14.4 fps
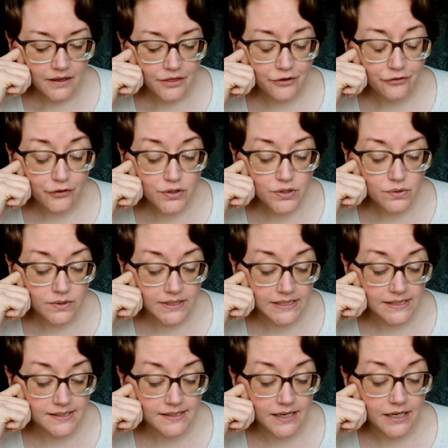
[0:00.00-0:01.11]
The first one
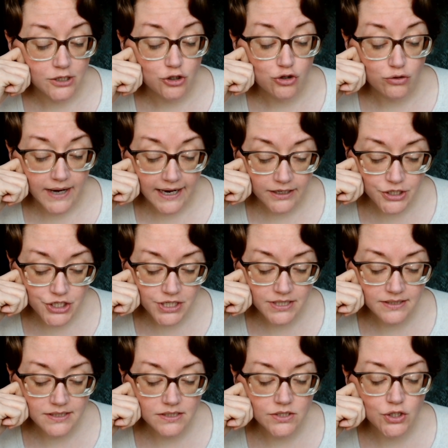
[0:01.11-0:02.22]
is
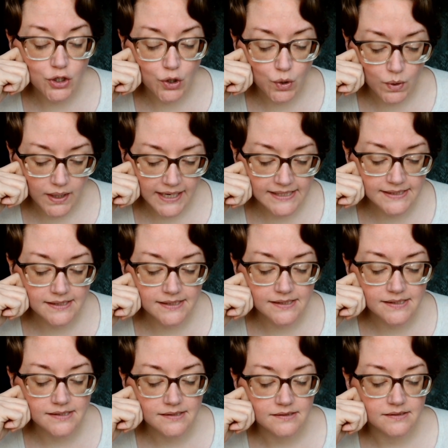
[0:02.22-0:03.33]
attraction to
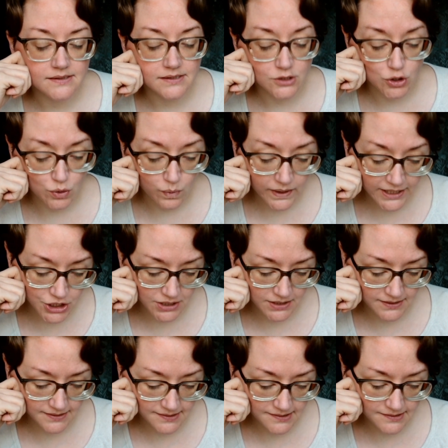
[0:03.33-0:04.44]
crisis
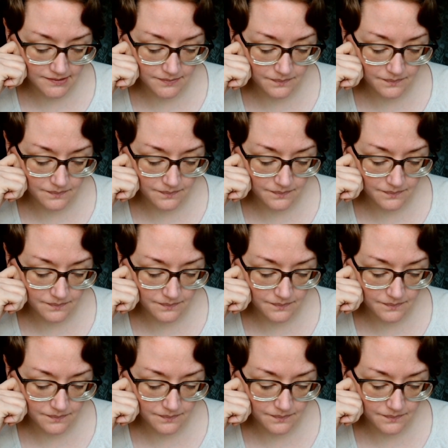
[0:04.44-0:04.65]
situations